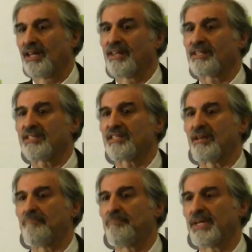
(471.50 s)
This is
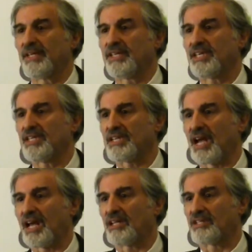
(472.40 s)
a billion
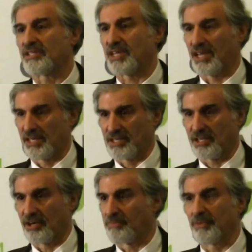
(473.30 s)
dollar
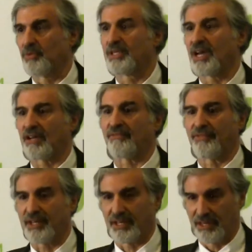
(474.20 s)
telescope. It would not
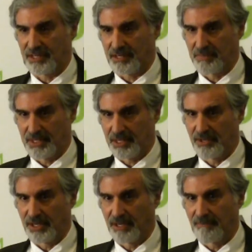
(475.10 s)
fit in the
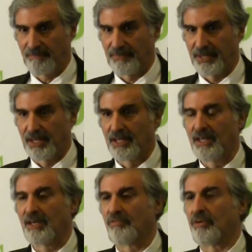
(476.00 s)
Smithsonian.
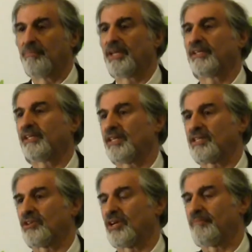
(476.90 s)
We're building
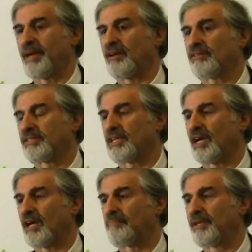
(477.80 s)
this on a
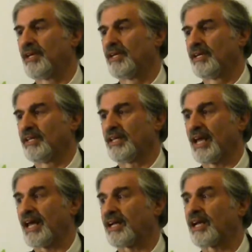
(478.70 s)
mountaintop in
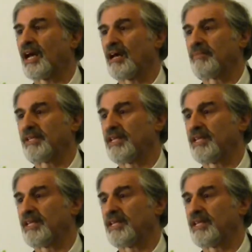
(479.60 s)
the Atacama